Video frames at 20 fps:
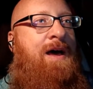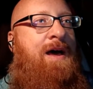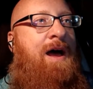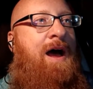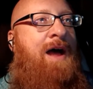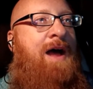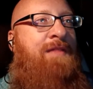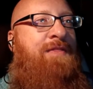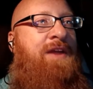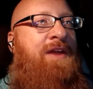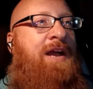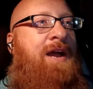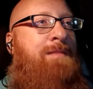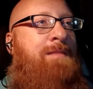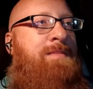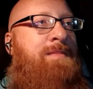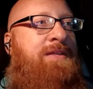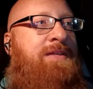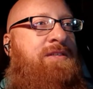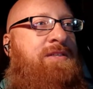I think I
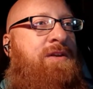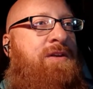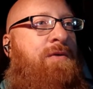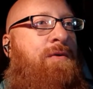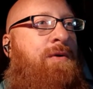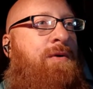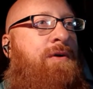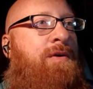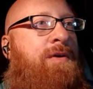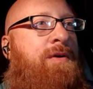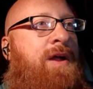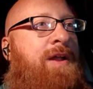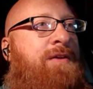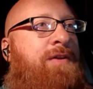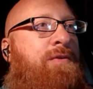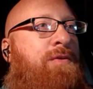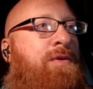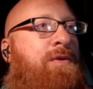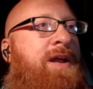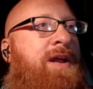missed an order on
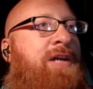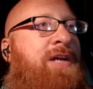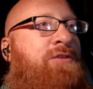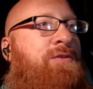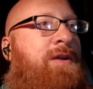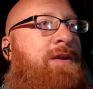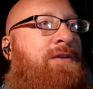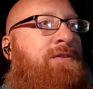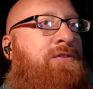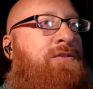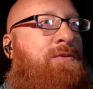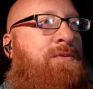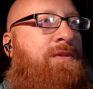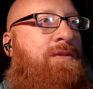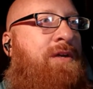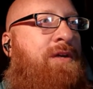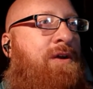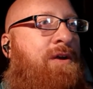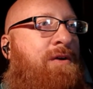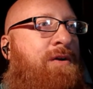Doordash when I was doing
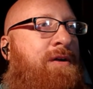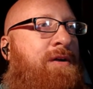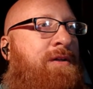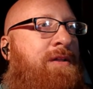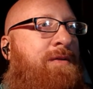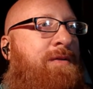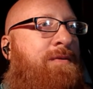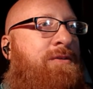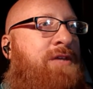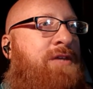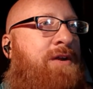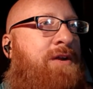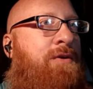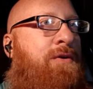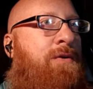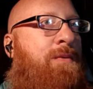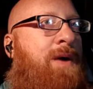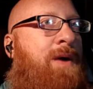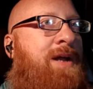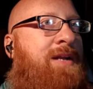the courier, which I don't
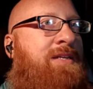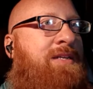know why it